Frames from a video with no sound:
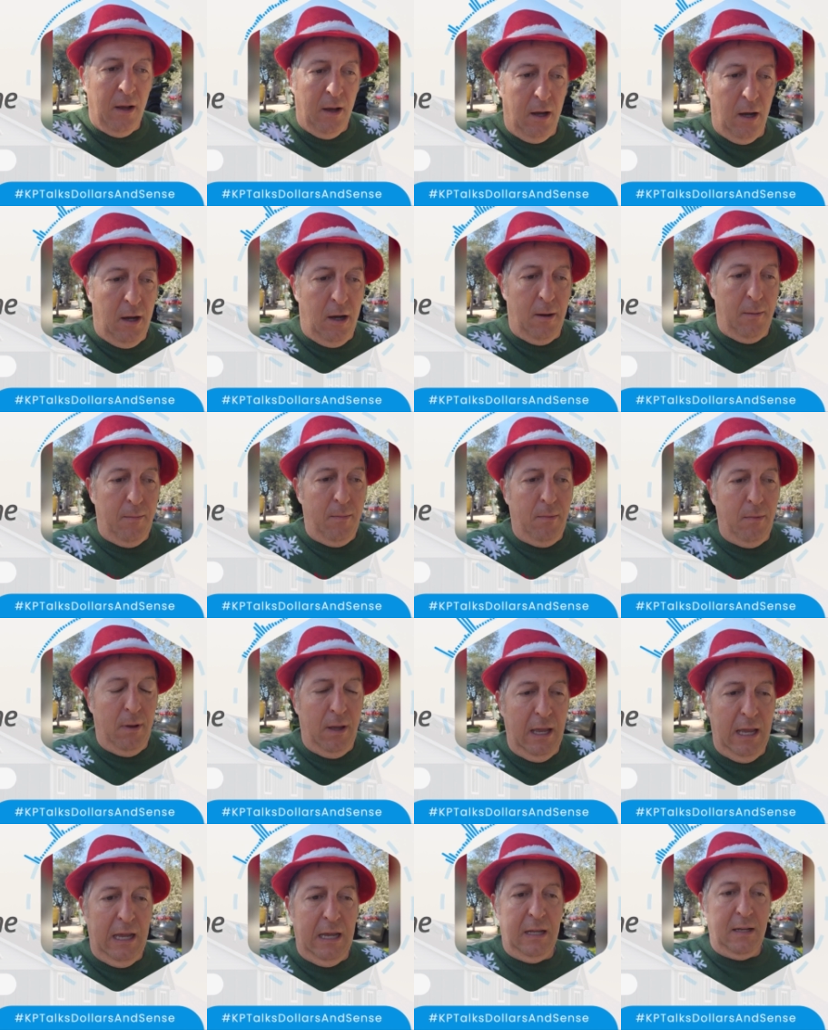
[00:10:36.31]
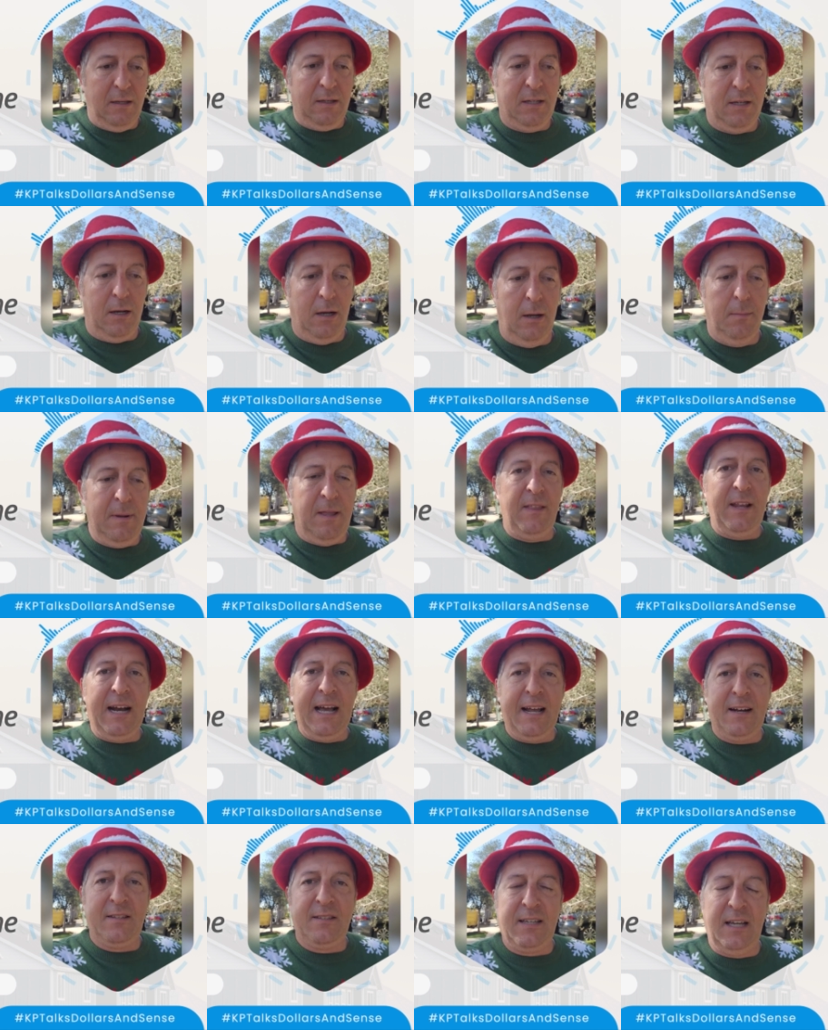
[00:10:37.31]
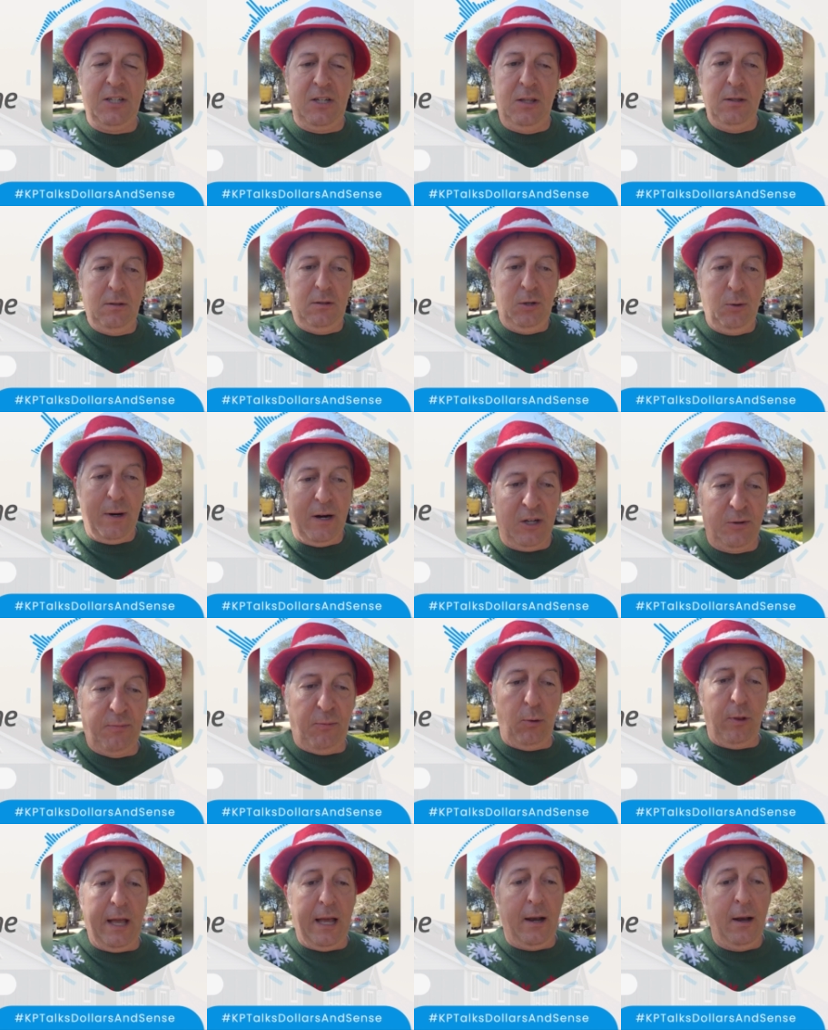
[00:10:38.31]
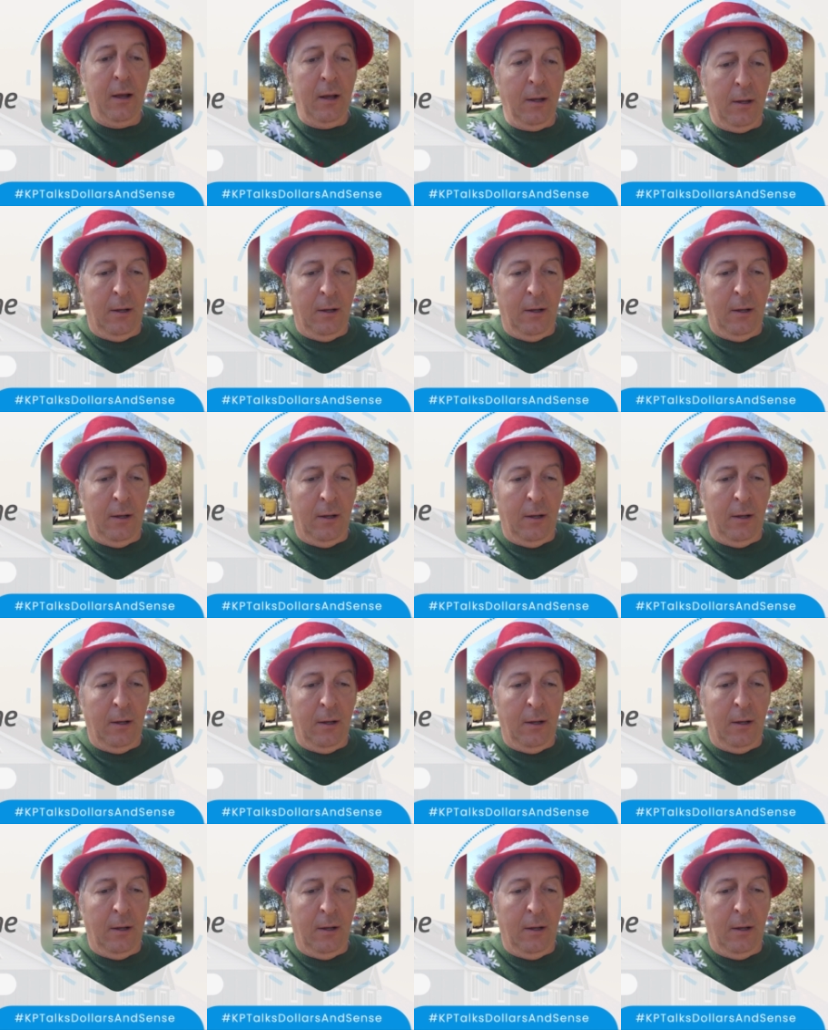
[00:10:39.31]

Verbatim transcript: Um, and um, and then I had a session two hours before that